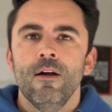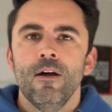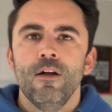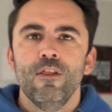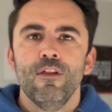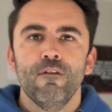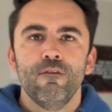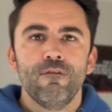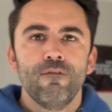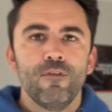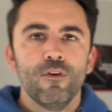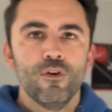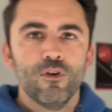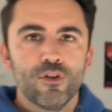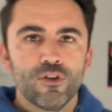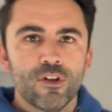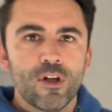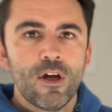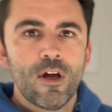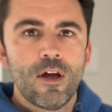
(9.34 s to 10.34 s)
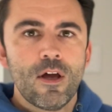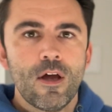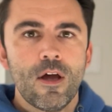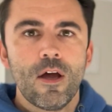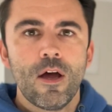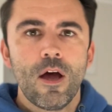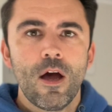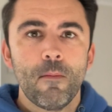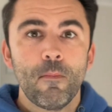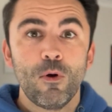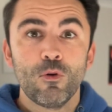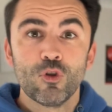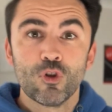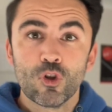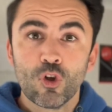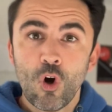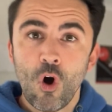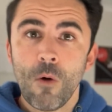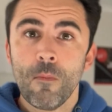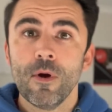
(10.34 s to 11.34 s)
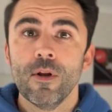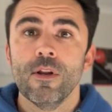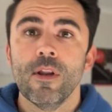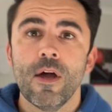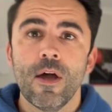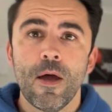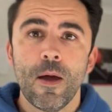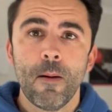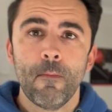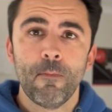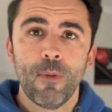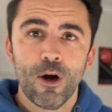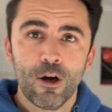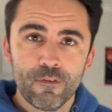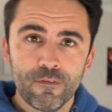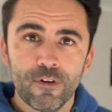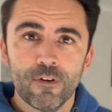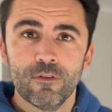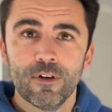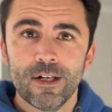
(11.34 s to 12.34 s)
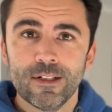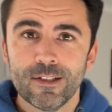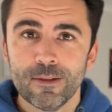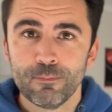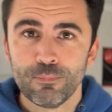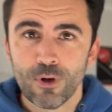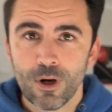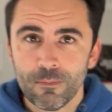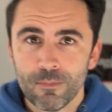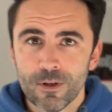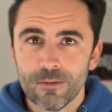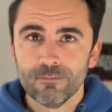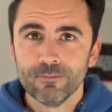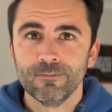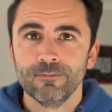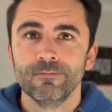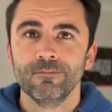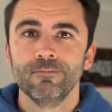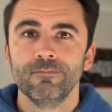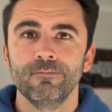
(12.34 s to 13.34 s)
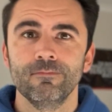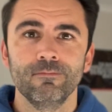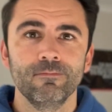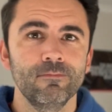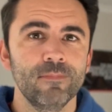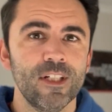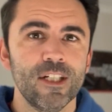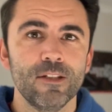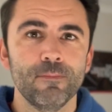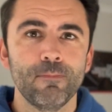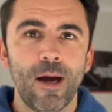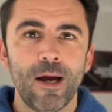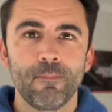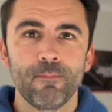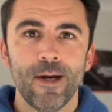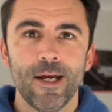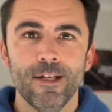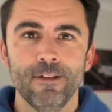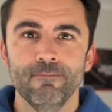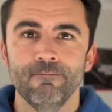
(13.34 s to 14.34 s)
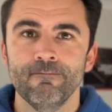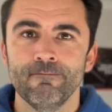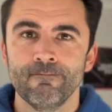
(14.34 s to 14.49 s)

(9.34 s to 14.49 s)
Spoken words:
The first most common bike fit related problem is back pain.